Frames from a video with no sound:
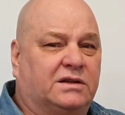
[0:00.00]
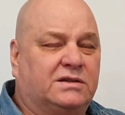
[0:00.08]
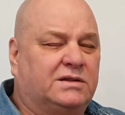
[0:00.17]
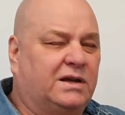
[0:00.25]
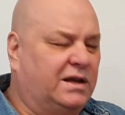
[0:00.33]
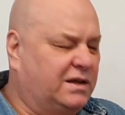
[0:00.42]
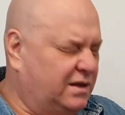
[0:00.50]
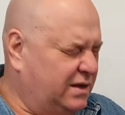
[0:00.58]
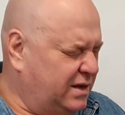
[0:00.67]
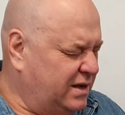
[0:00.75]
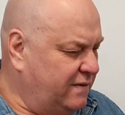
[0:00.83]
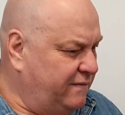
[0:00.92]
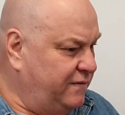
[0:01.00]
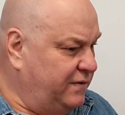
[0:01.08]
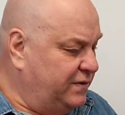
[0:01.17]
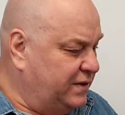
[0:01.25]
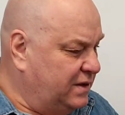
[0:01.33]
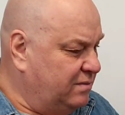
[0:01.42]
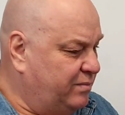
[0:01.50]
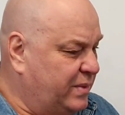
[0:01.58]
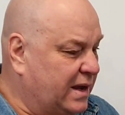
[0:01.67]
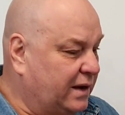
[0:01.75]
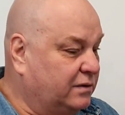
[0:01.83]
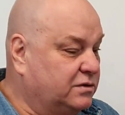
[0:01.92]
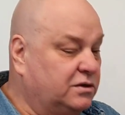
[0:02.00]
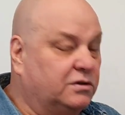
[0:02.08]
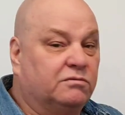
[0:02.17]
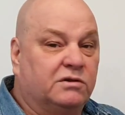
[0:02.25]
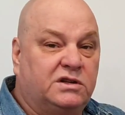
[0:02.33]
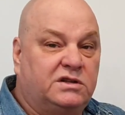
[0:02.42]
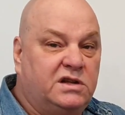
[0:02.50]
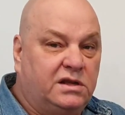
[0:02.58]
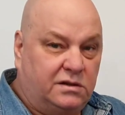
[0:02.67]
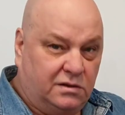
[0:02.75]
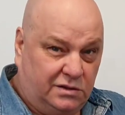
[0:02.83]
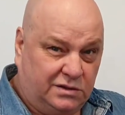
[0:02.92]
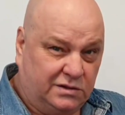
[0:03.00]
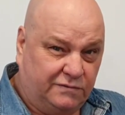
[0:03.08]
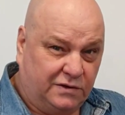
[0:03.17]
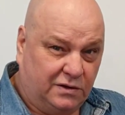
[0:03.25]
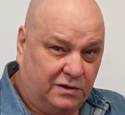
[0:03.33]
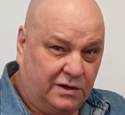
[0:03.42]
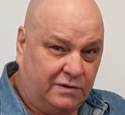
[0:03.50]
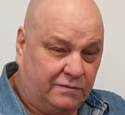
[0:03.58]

take everything back to the ridiculous, if you like.